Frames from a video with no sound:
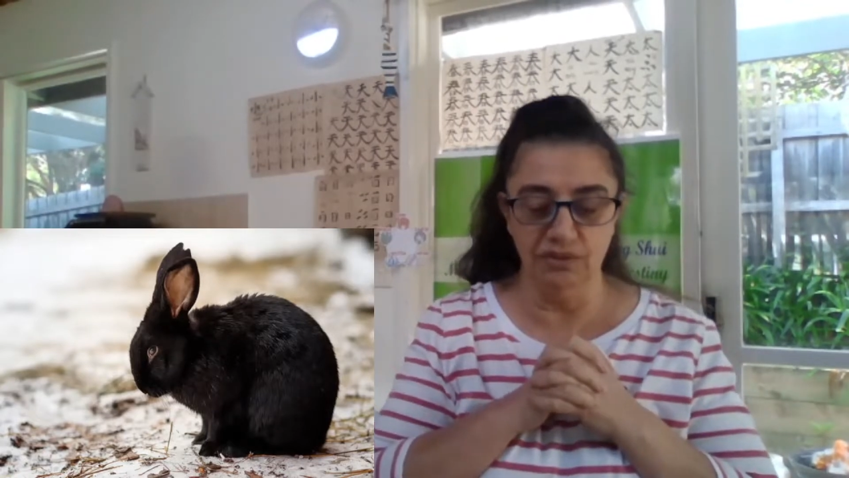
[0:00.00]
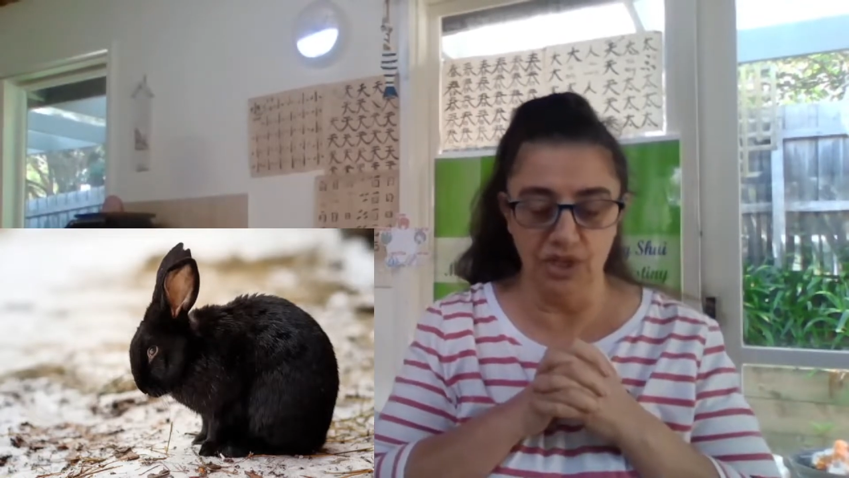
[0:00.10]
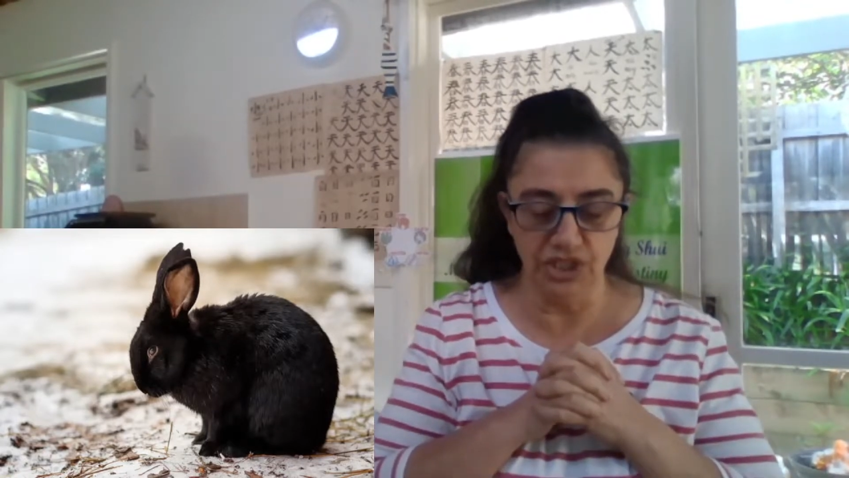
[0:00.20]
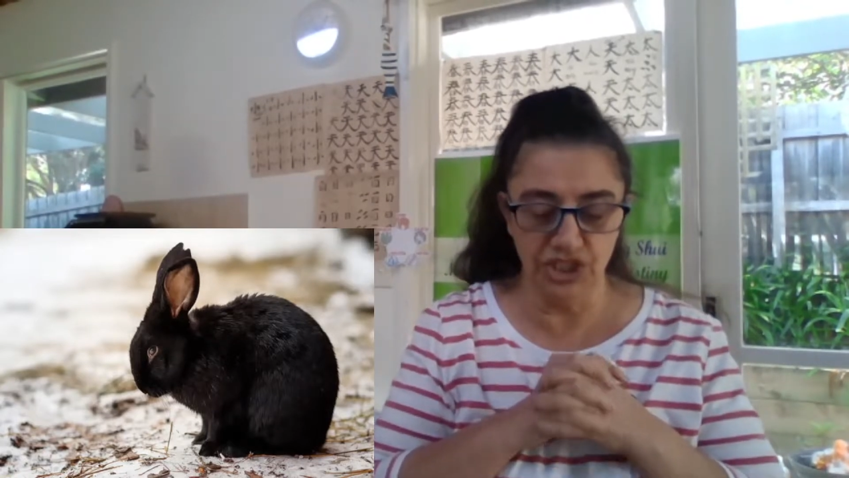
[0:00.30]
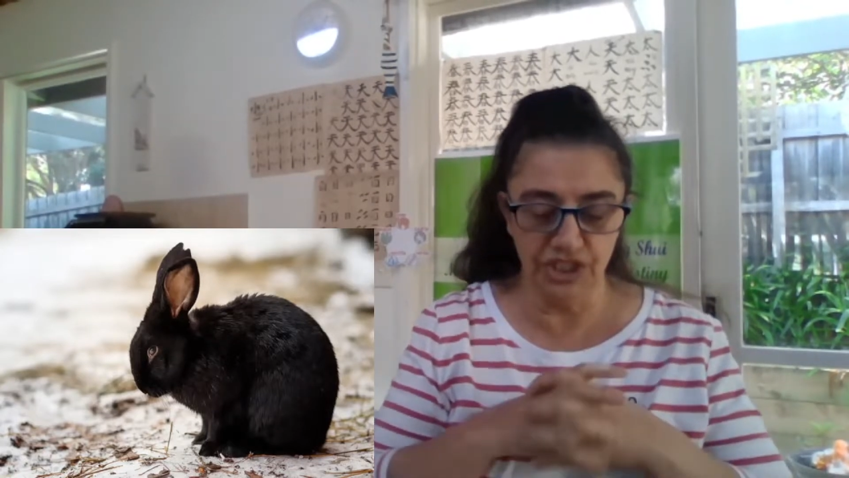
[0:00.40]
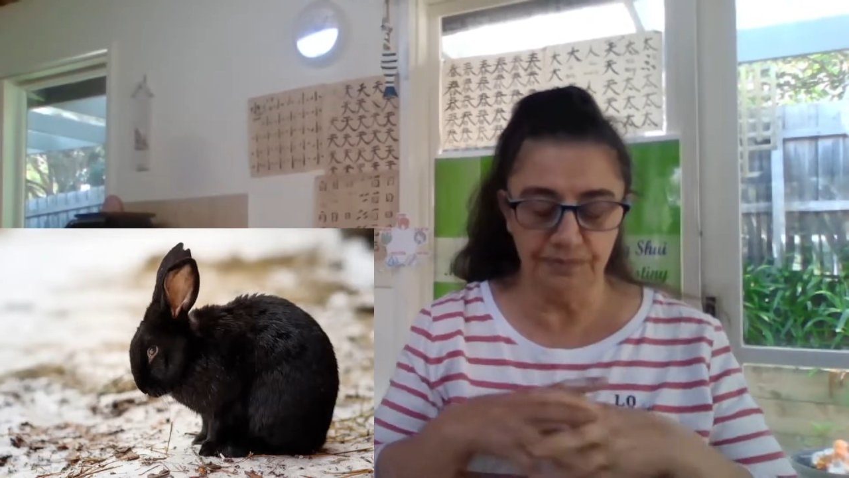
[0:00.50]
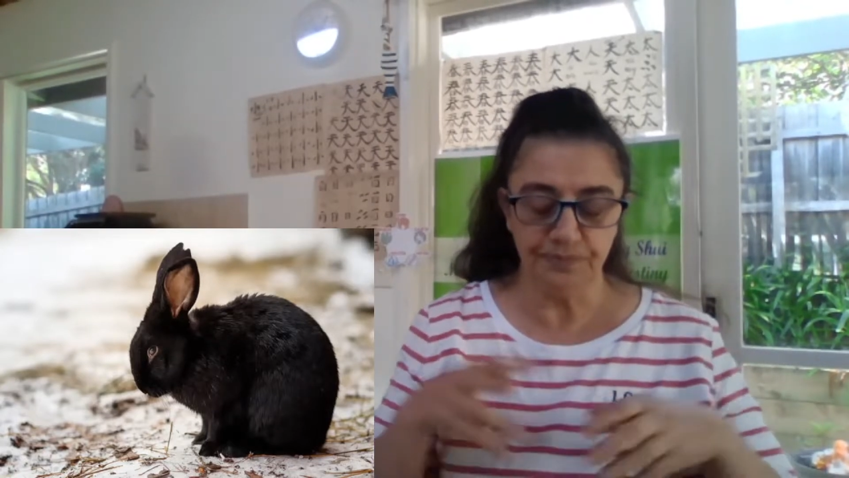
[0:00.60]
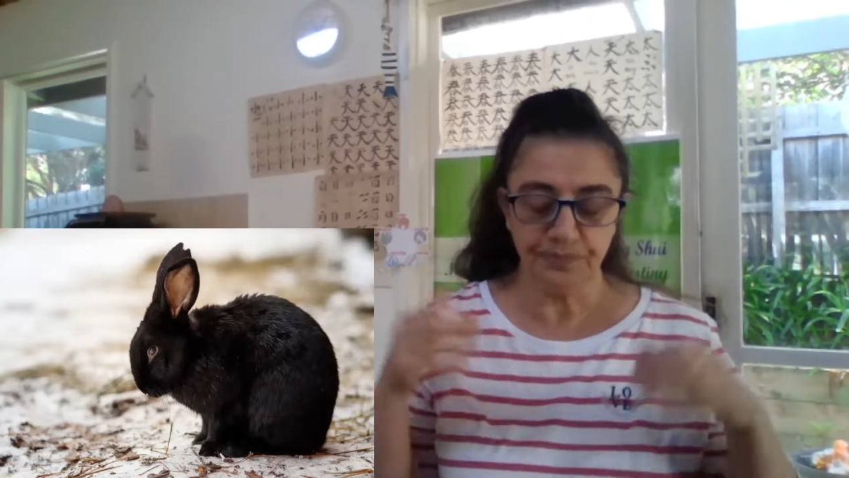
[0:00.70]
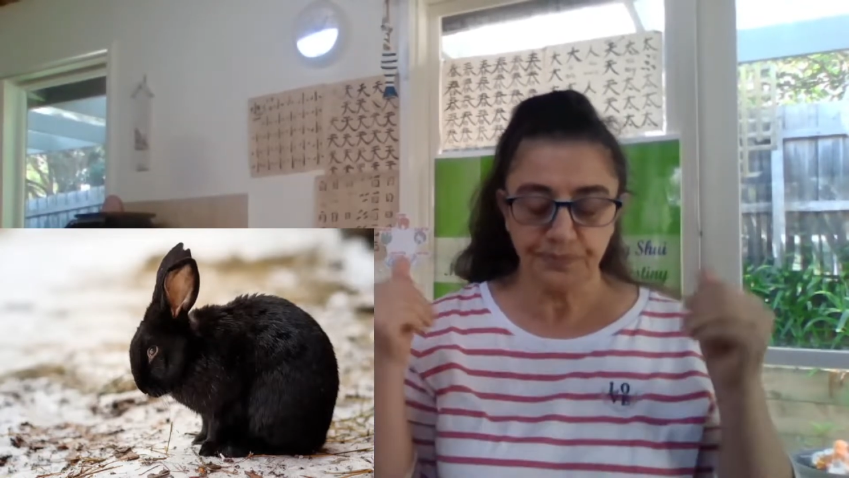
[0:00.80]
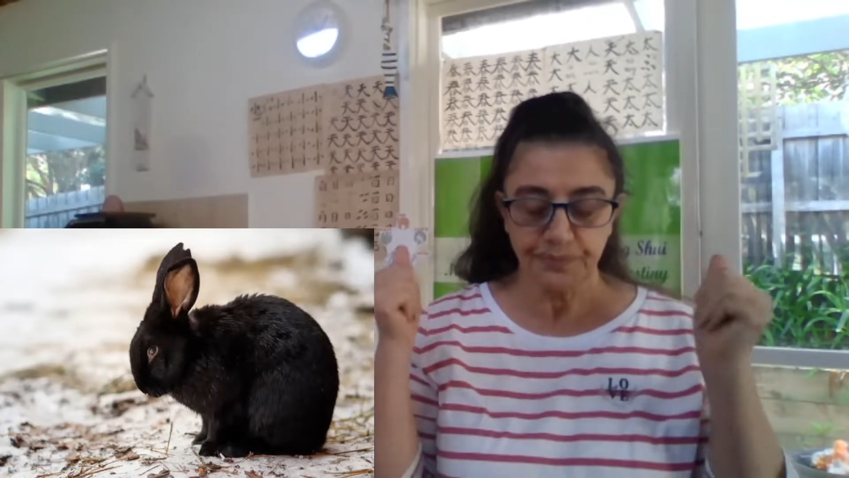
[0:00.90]
watched.
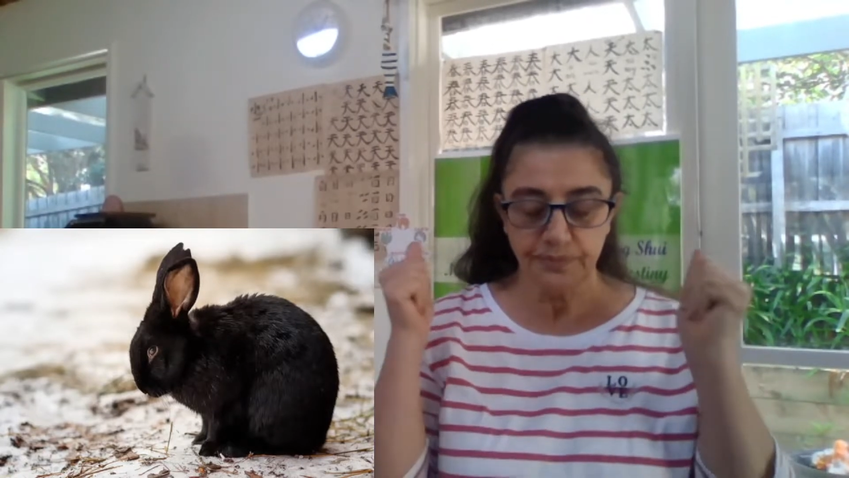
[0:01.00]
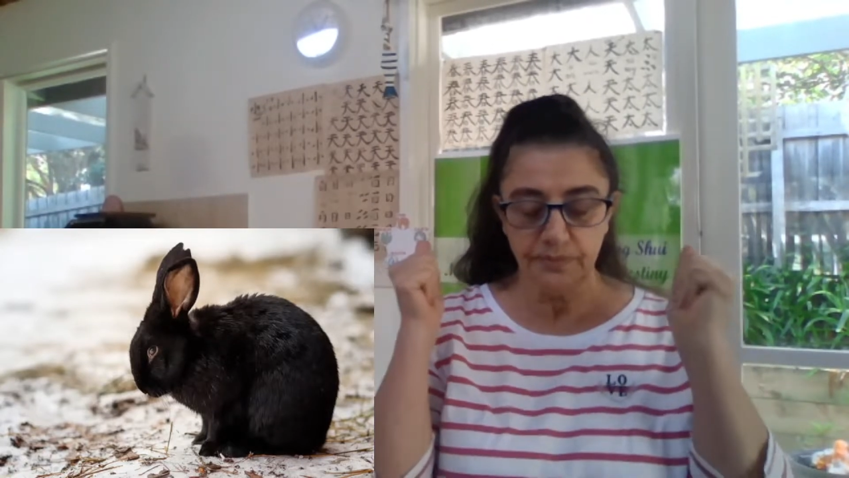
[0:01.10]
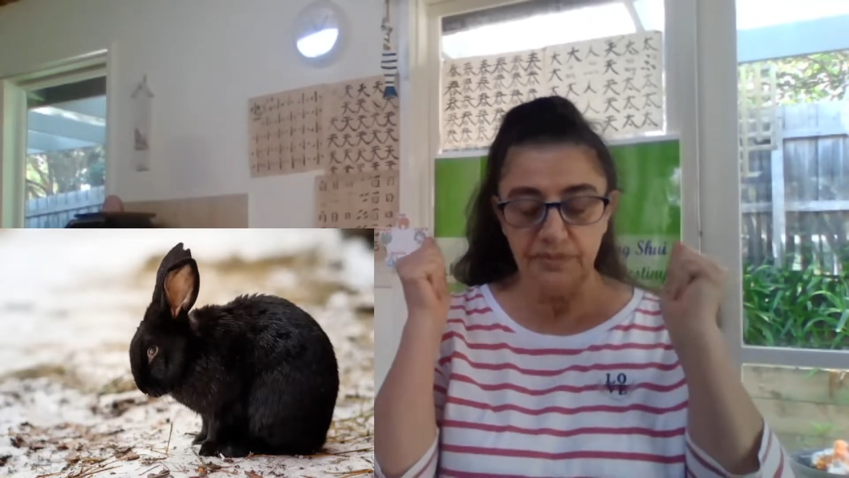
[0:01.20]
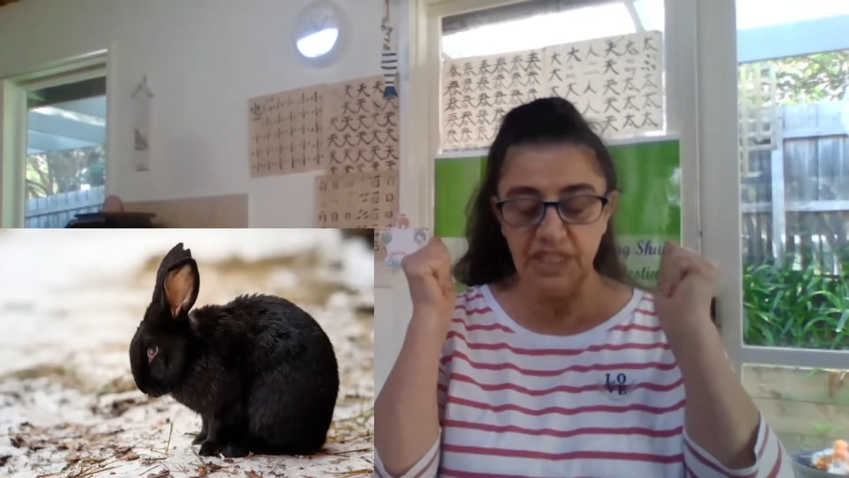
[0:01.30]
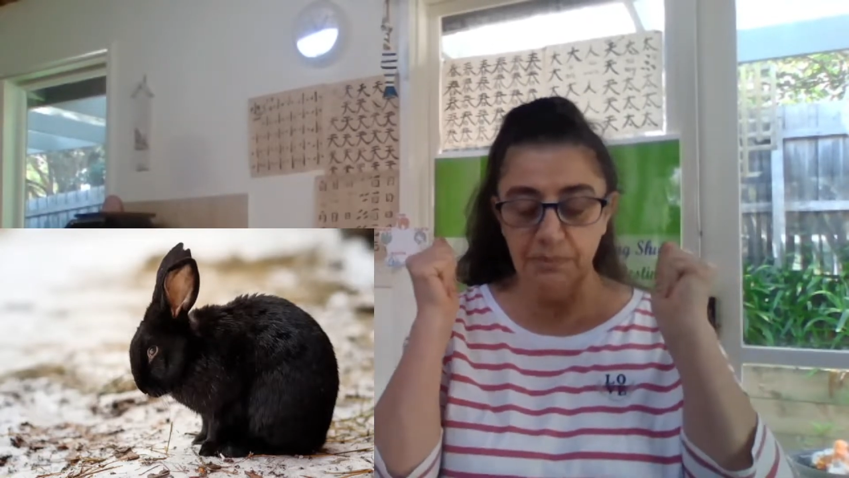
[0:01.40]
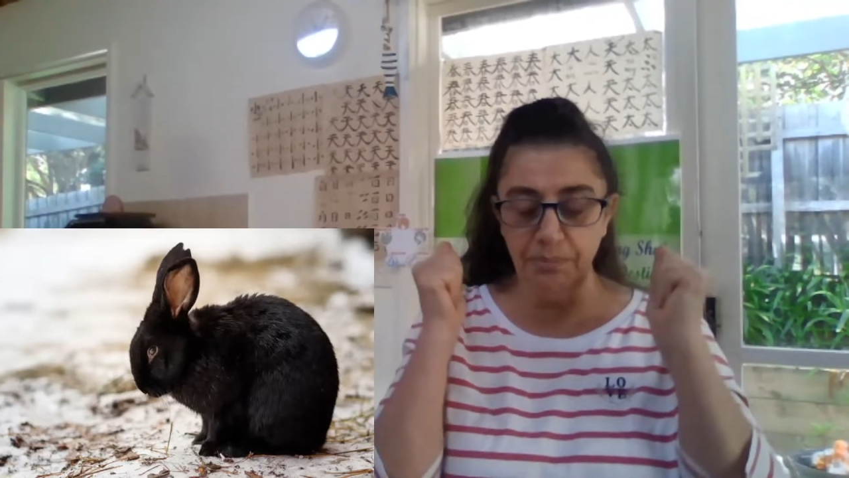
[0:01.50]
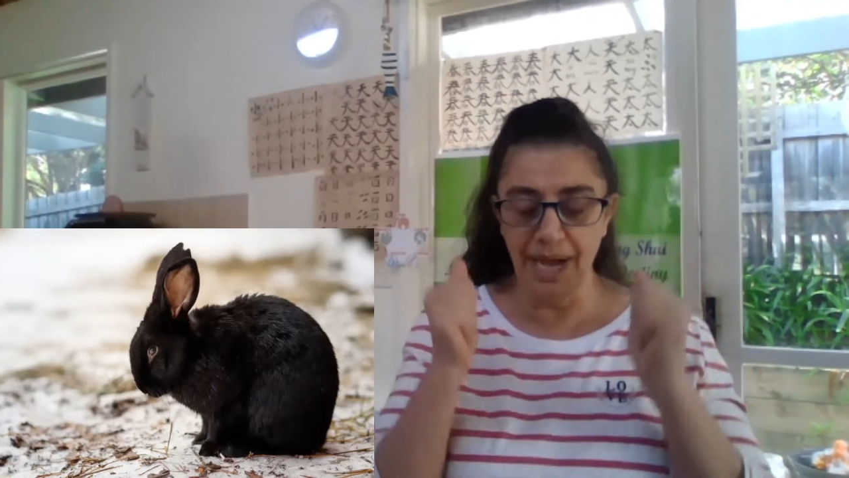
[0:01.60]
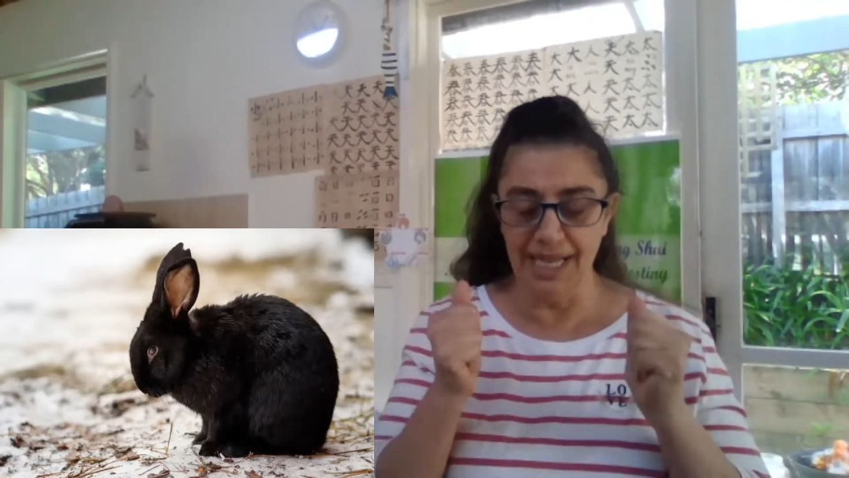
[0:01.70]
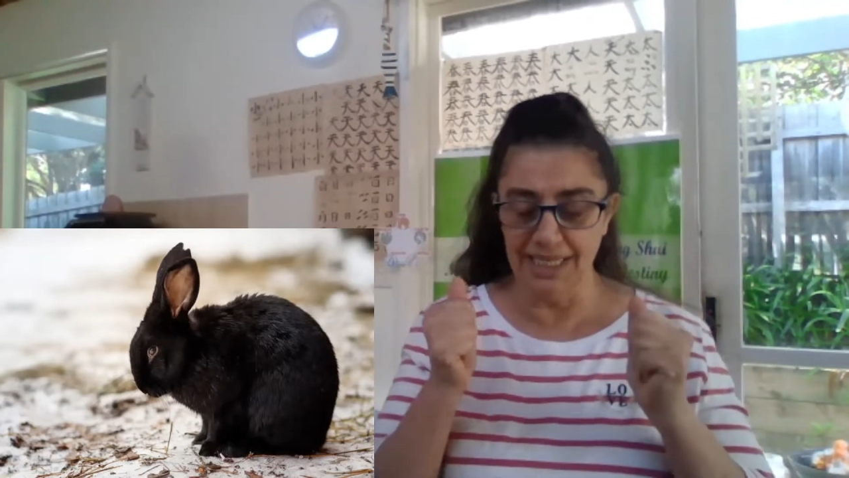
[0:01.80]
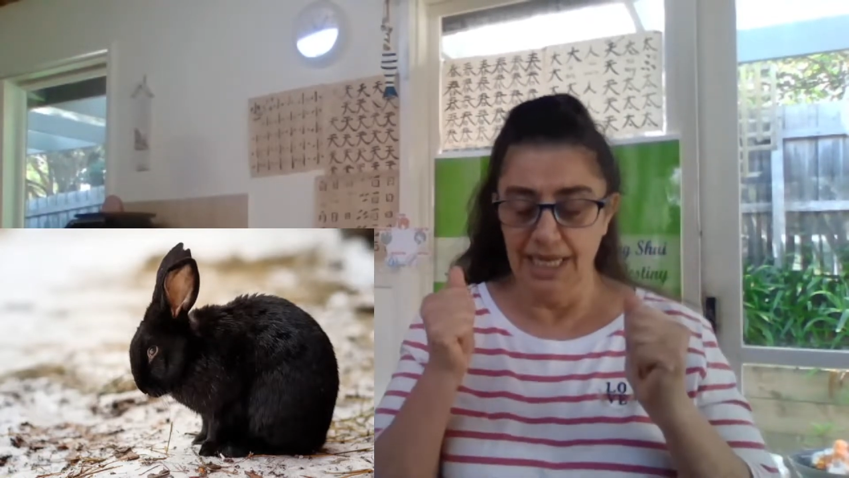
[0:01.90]

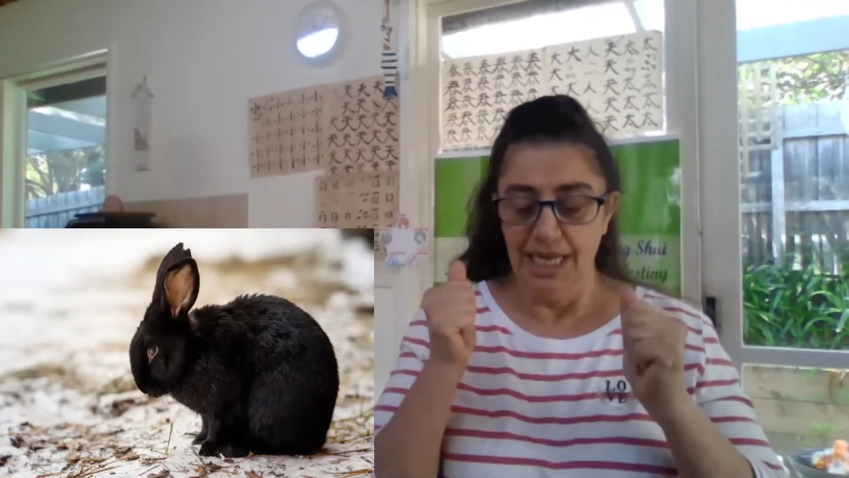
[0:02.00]
But